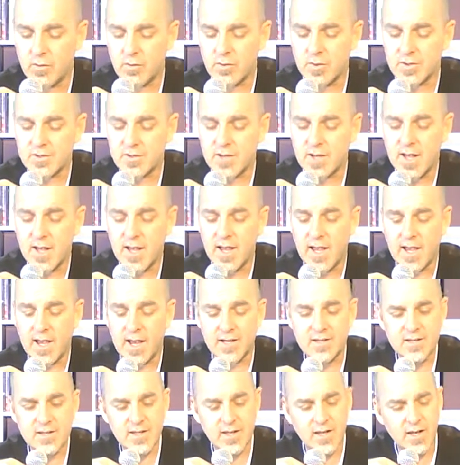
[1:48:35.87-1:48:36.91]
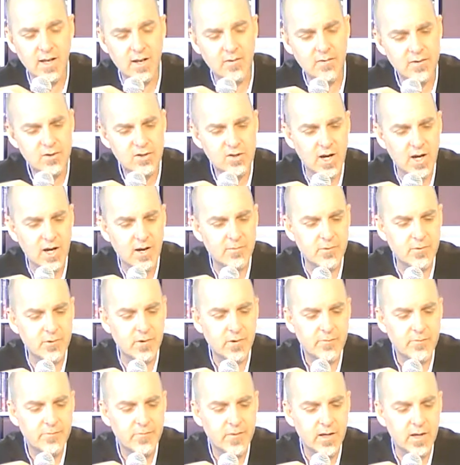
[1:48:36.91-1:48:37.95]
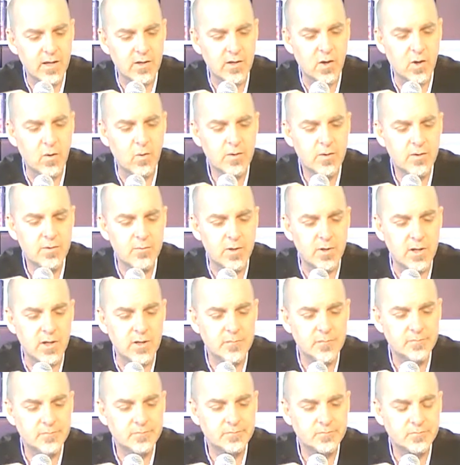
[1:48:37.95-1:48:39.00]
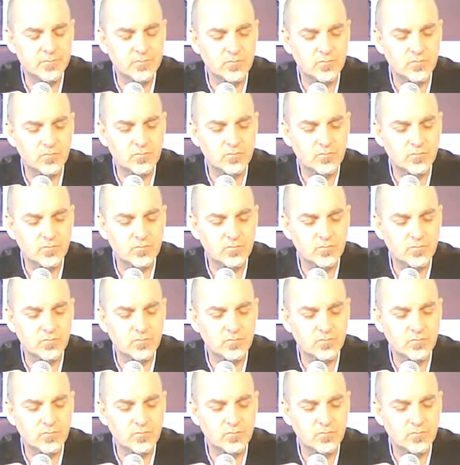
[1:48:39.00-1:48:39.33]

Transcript: Notice Acts, the 11th chapter, and go with me